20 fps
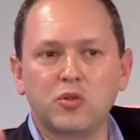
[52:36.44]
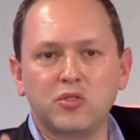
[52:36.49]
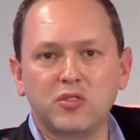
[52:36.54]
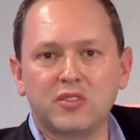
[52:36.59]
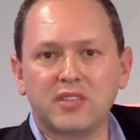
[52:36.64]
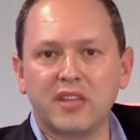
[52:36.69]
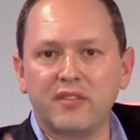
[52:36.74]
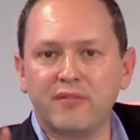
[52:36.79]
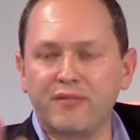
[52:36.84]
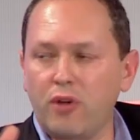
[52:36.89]

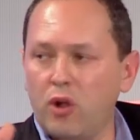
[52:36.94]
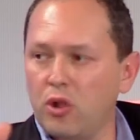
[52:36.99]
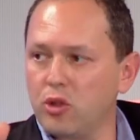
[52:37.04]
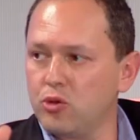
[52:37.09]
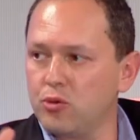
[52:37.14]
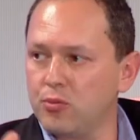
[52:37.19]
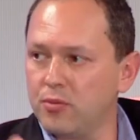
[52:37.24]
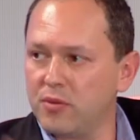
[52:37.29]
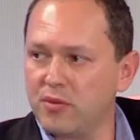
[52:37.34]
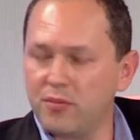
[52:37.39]
understand
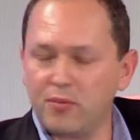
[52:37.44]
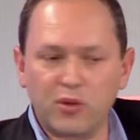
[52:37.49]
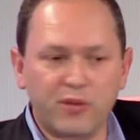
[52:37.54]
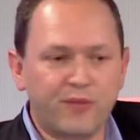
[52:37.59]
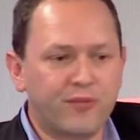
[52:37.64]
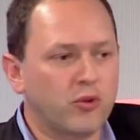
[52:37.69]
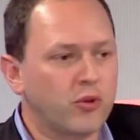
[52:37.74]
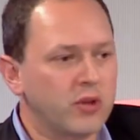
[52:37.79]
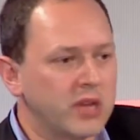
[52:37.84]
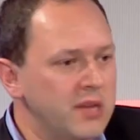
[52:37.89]
volume. But
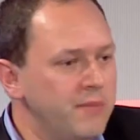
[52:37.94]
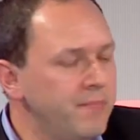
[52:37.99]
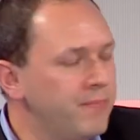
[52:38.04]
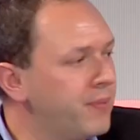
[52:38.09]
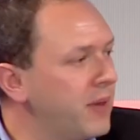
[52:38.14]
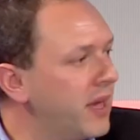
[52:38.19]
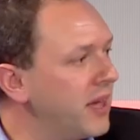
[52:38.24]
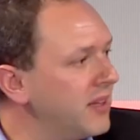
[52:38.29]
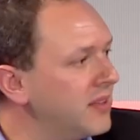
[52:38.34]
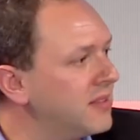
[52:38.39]
for
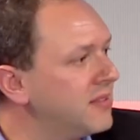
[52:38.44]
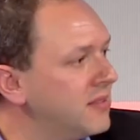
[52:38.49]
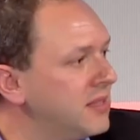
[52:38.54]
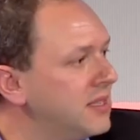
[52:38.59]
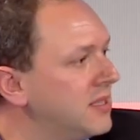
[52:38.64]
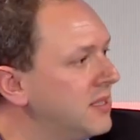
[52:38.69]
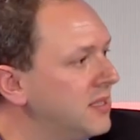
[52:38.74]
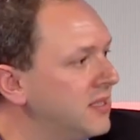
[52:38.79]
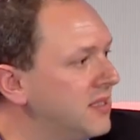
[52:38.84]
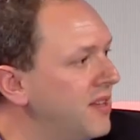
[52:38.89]
impact,
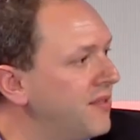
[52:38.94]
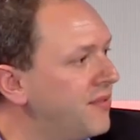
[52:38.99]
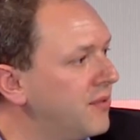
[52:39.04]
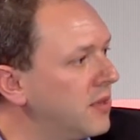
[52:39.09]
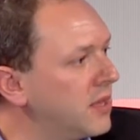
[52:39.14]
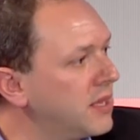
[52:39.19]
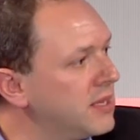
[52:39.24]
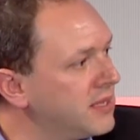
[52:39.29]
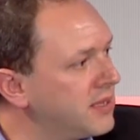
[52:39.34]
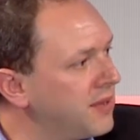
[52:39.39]
this is
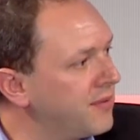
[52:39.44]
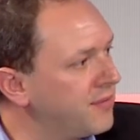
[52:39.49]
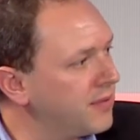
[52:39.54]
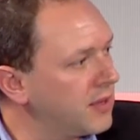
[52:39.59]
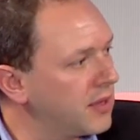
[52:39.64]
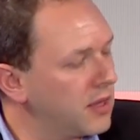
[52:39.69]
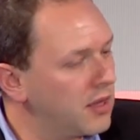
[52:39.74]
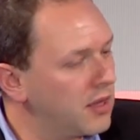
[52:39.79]
definitely something.